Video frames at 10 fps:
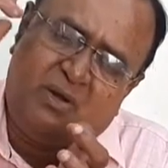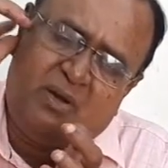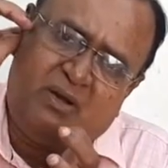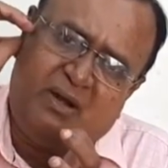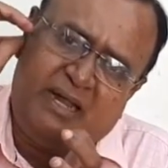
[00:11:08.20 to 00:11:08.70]

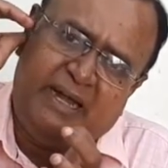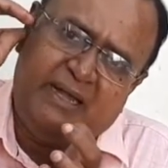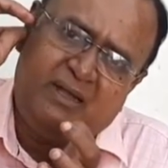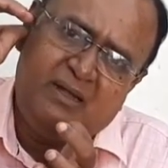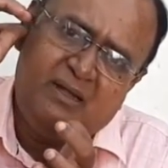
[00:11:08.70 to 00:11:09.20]

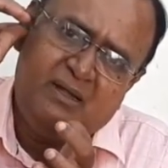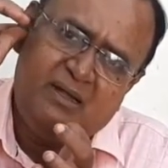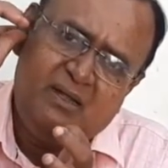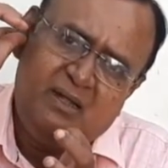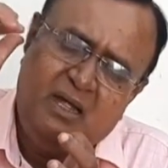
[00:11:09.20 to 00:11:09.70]
contract.
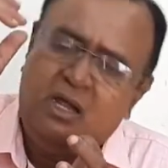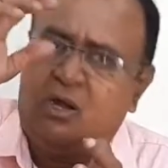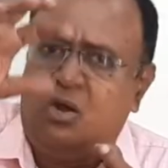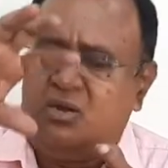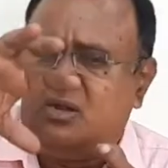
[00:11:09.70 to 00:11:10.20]

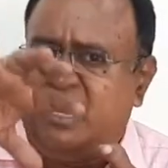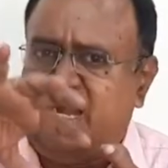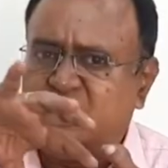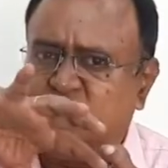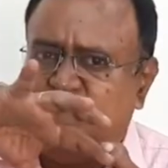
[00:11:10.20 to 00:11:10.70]

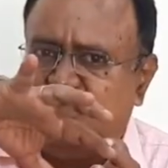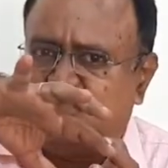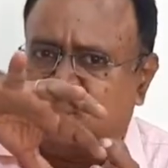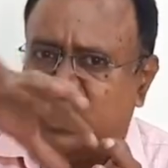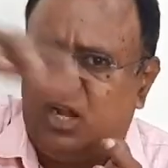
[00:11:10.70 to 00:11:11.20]
Contracts
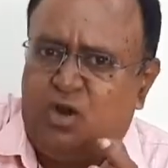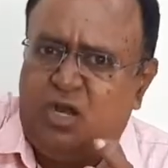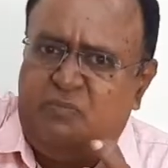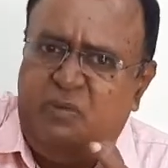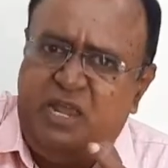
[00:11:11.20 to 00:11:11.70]
which
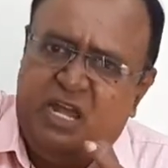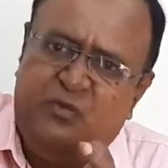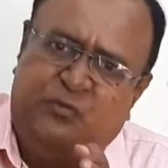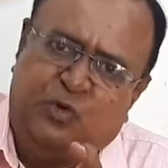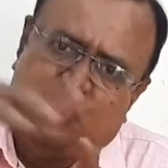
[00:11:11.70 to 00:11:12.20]
cannot be
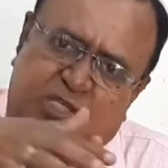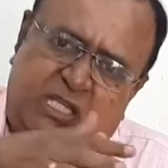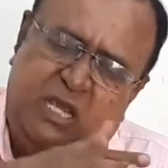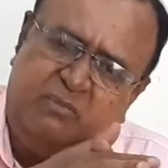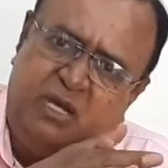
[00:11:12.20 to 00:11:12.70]

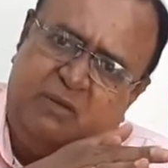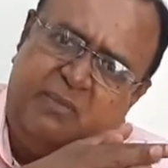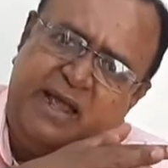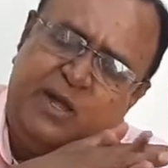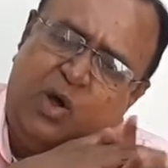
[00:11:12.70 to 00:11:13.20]
enforceable
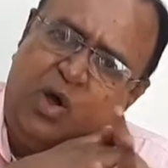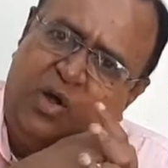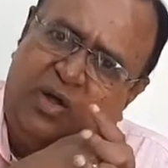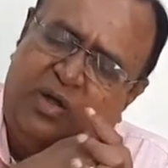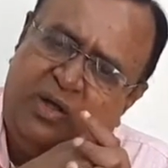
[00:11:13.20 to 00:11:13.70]
by
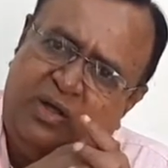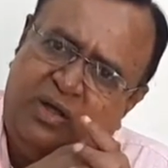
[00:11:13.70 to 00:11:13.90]
law